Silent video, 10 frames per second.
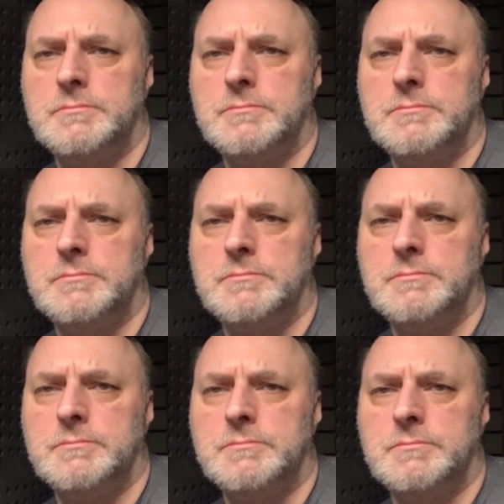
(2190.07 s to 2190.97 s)

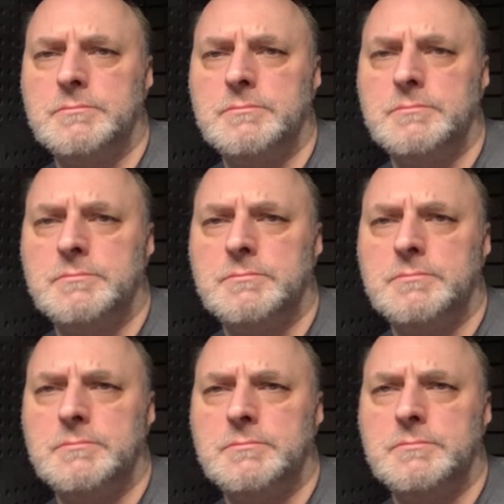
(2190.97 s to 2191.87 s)

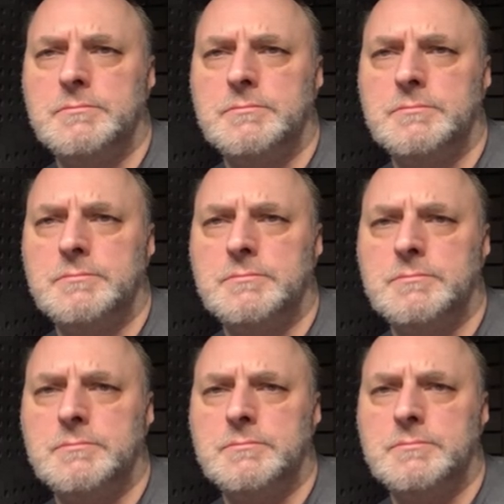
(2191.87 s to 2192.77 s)

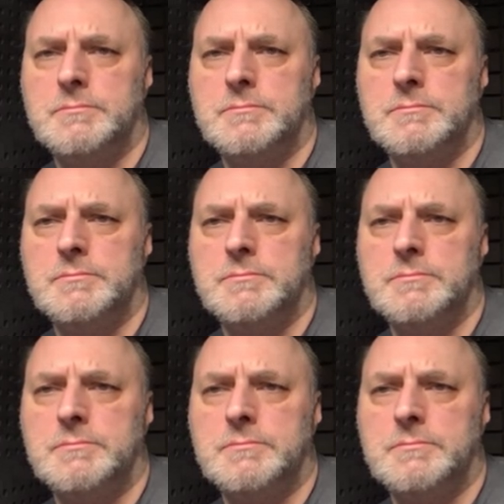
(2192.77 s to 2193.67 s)
The person shown says nothing.